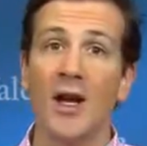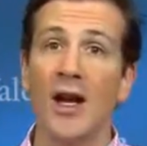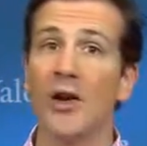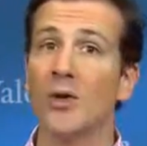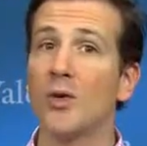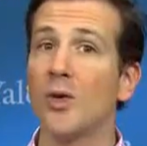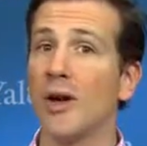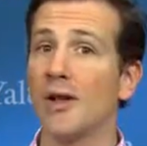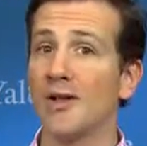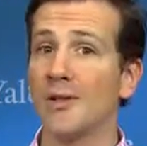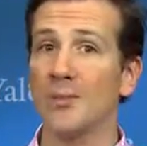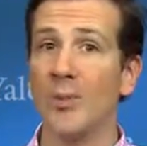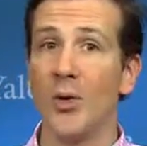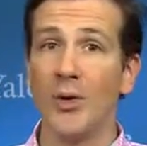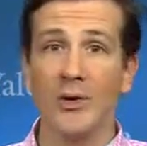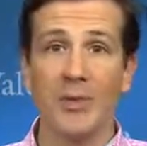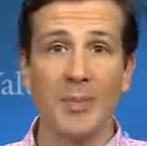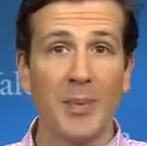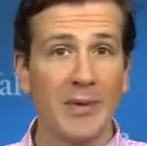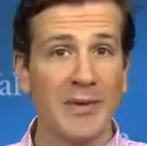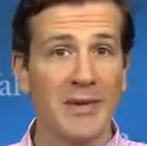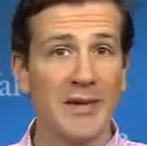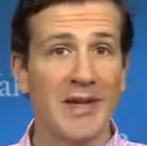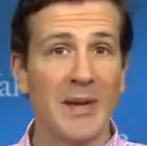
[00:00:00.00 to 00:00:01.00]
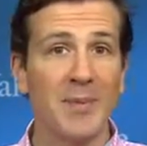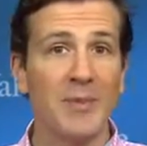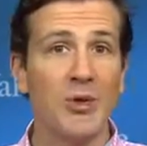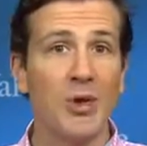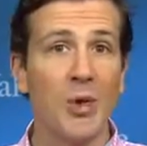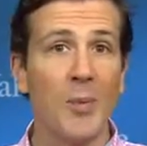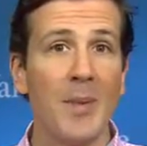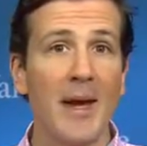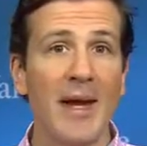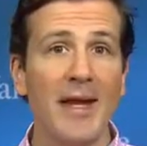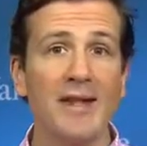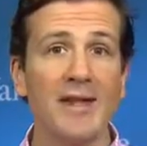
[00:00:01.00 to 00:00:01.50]
Across multiple sleep
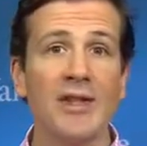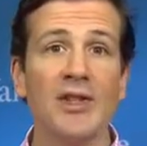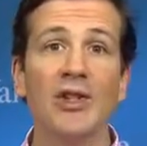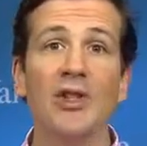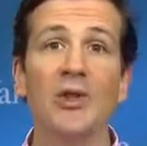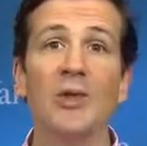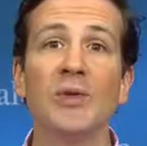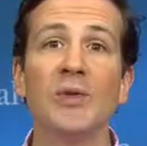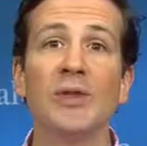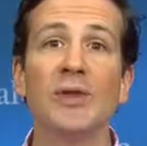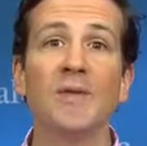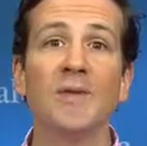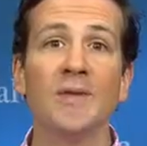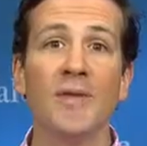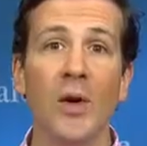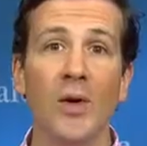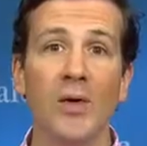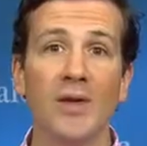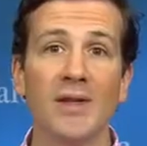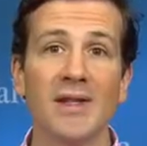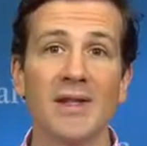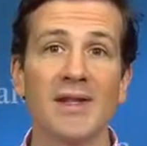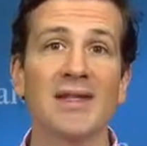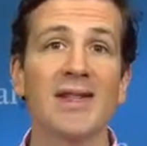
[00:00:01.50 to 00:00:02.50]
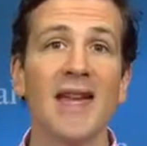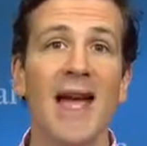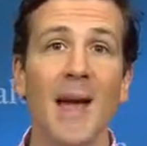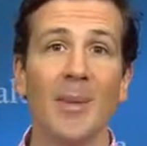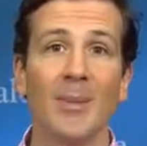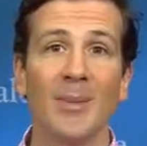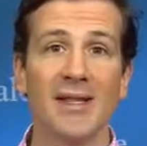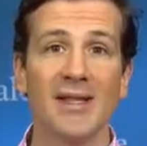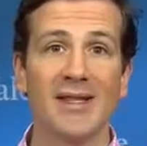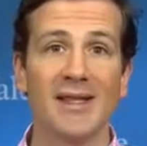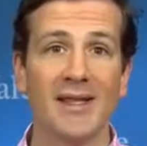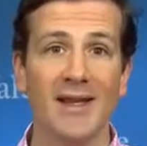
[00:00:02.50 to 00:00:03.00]
domains, use of phones and
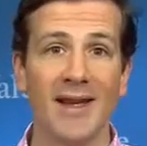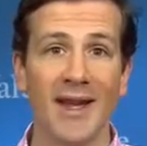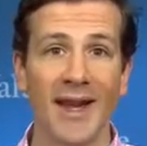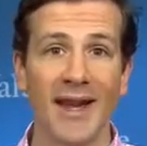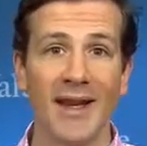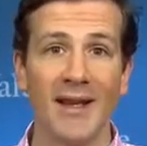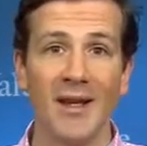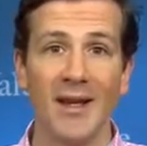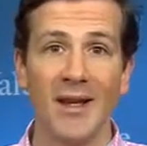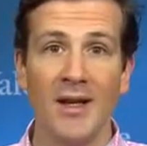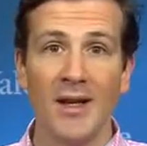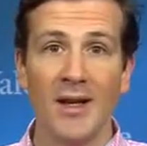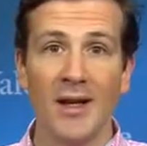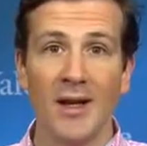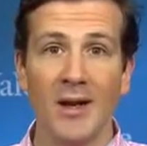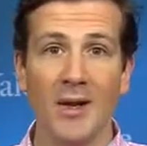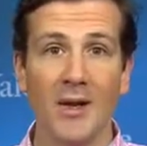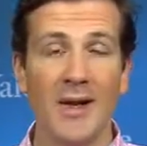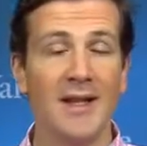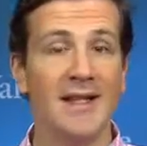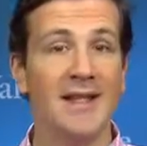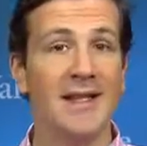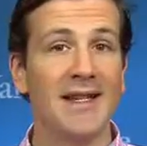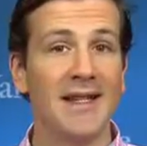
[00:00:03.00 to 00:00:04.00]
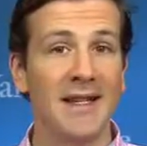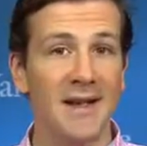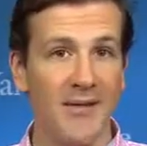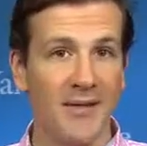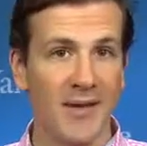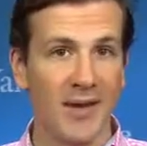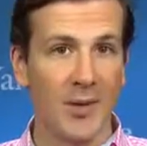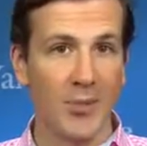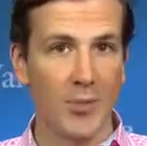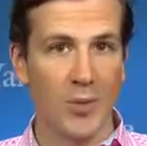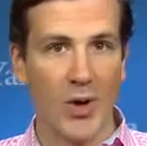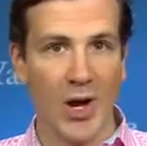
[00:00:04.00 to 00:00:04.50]
tablets at night are a
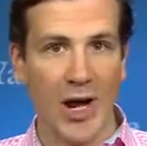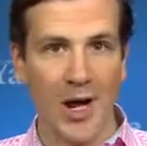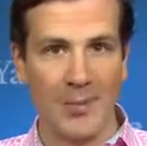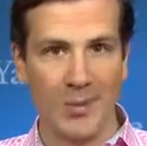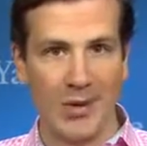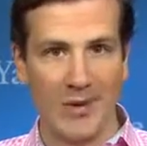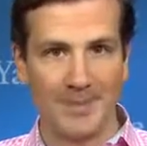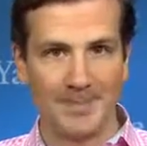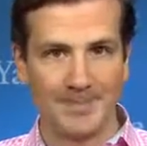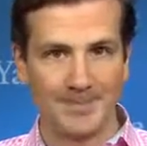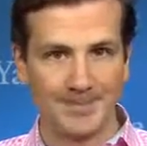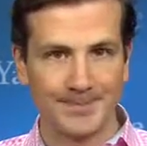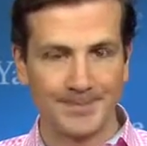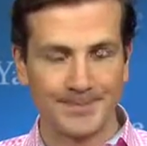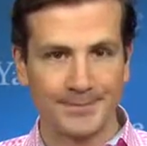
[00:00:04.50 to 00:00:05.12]
significant problem.